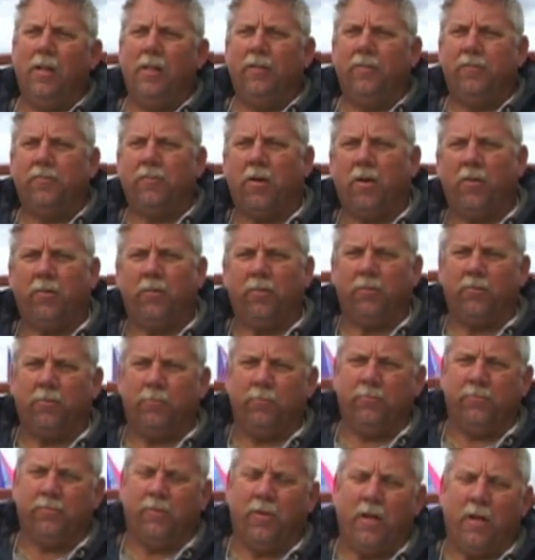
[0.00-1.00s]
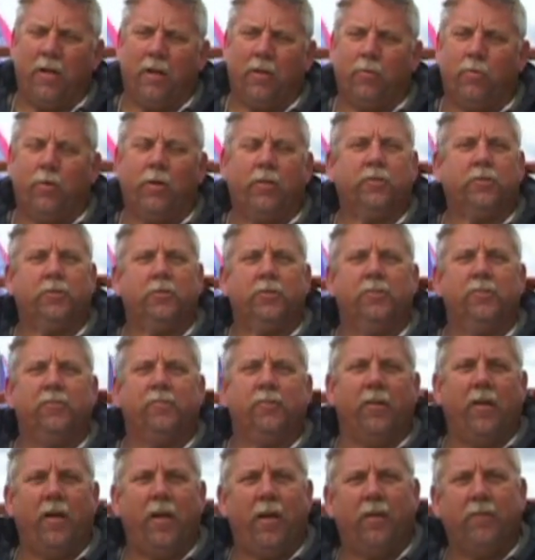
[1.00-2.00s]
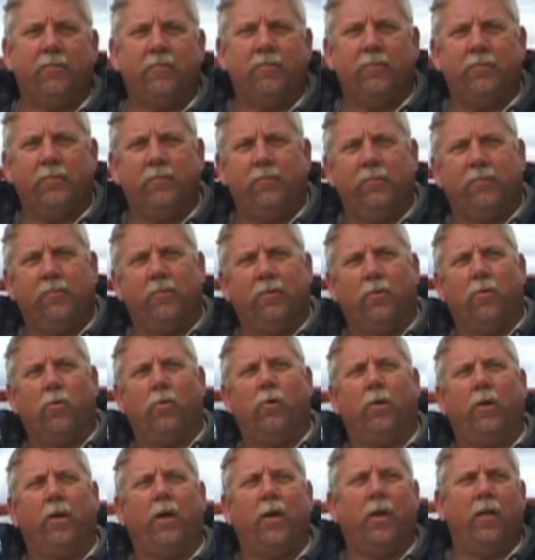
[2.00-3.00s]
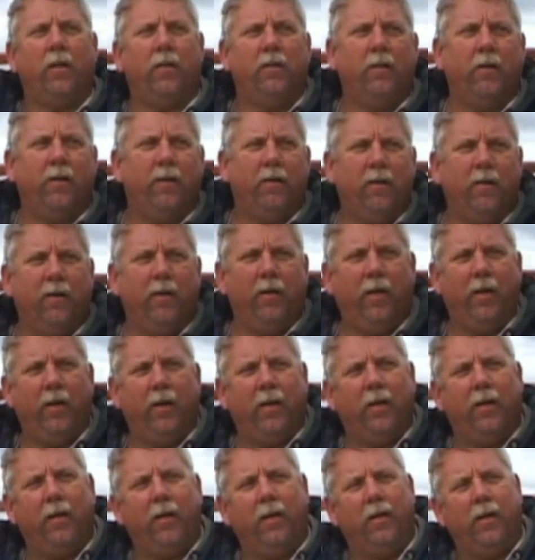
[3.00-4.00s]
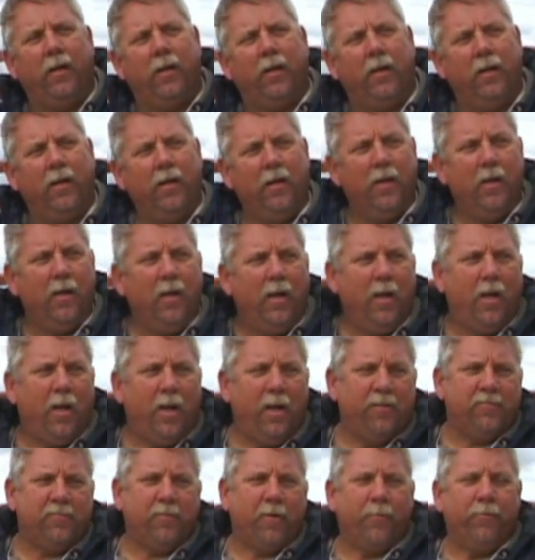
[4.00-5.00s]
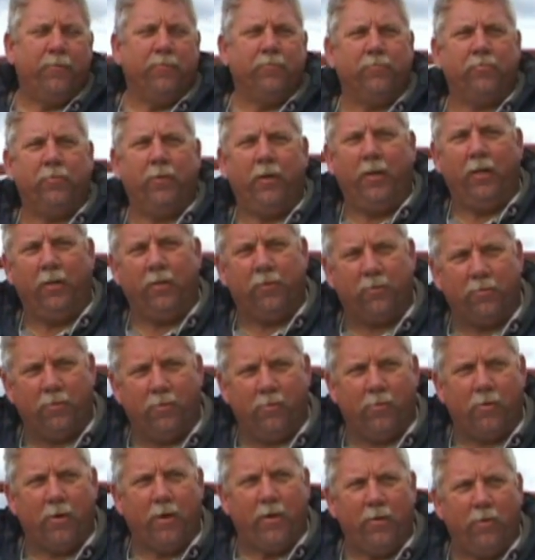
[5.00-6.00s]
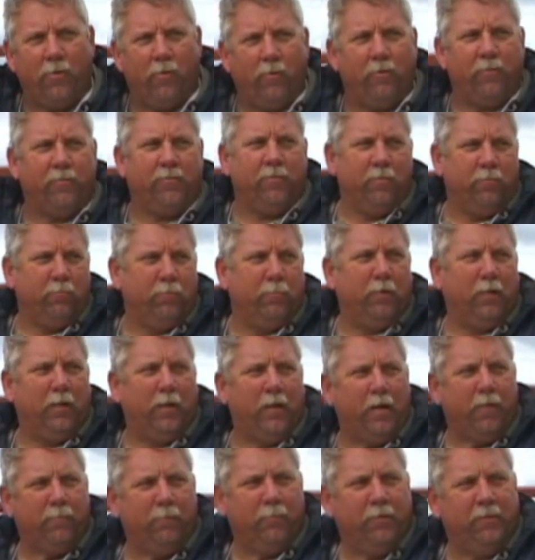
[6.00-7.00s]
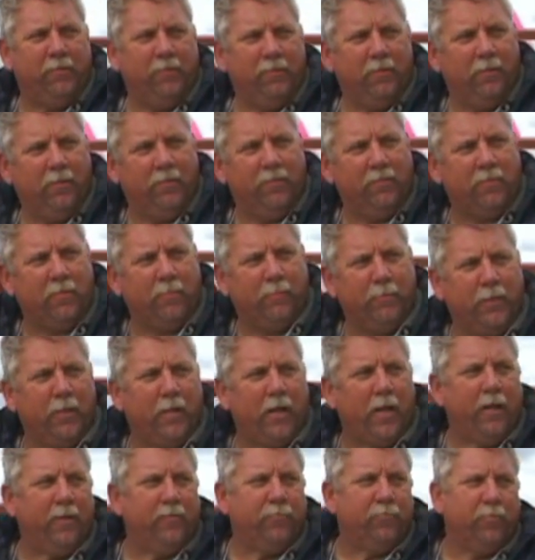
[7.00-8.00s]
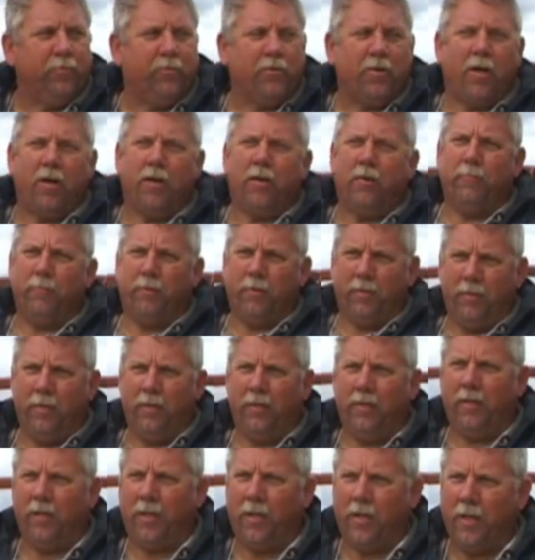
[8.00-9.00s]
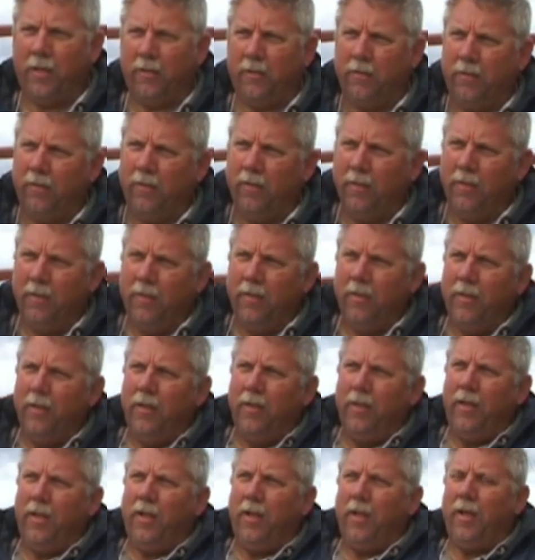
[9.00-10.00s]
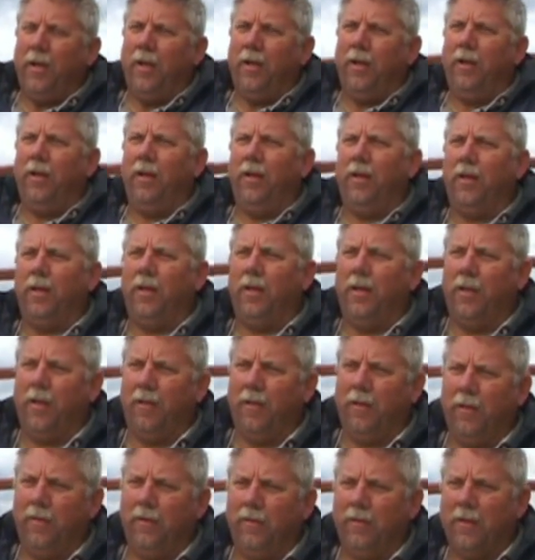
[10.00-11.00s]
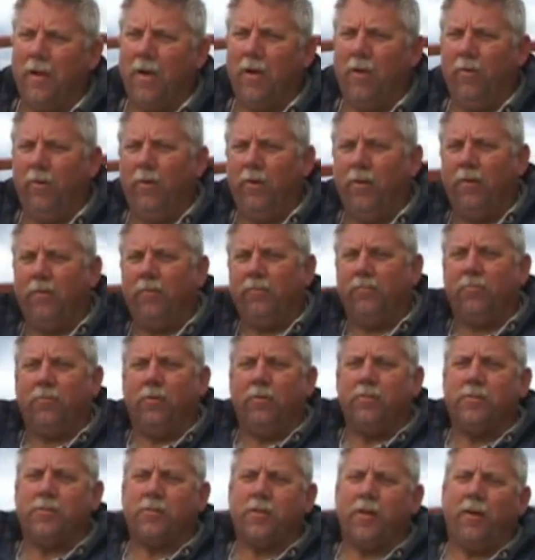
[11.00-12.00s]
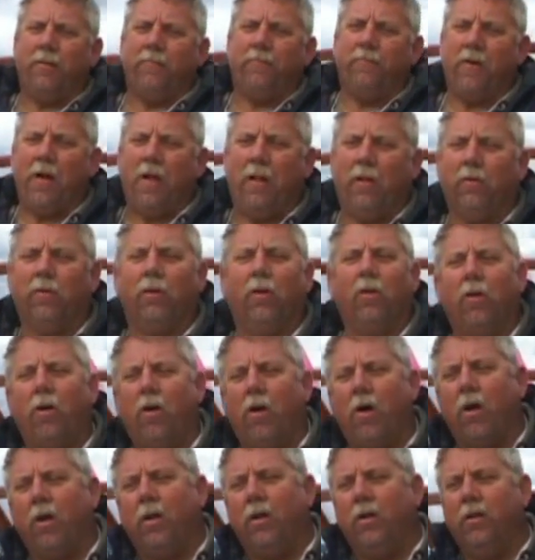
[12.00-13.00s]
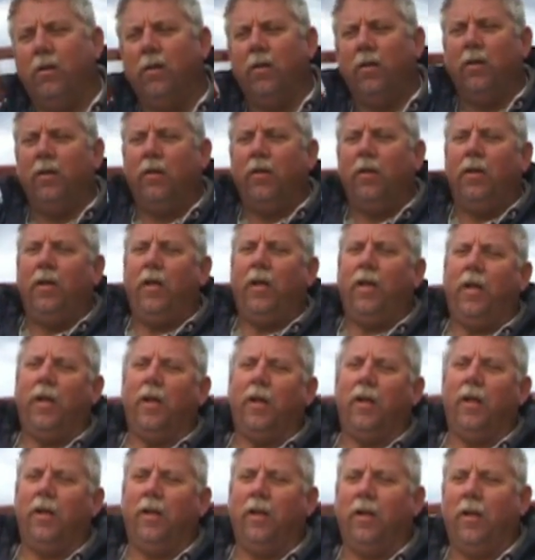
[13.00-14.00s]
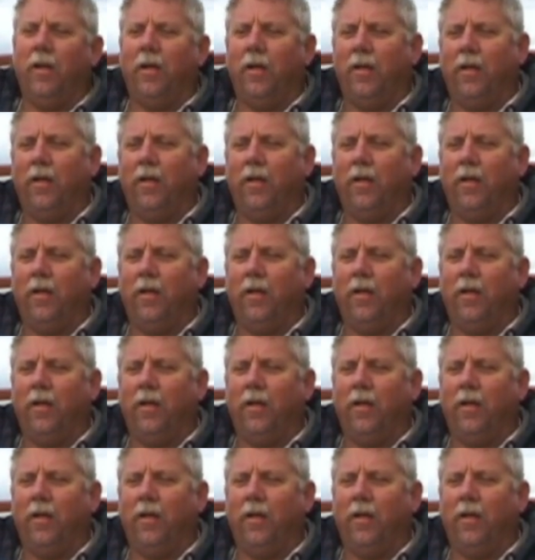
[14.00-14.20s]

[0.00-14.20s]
saw that there was a lot of questions and answers going on there. And as I was reading through, I noticed that Bill Edmondson and some of the guys were talking about getting together and down here, so I just kind of followed along. And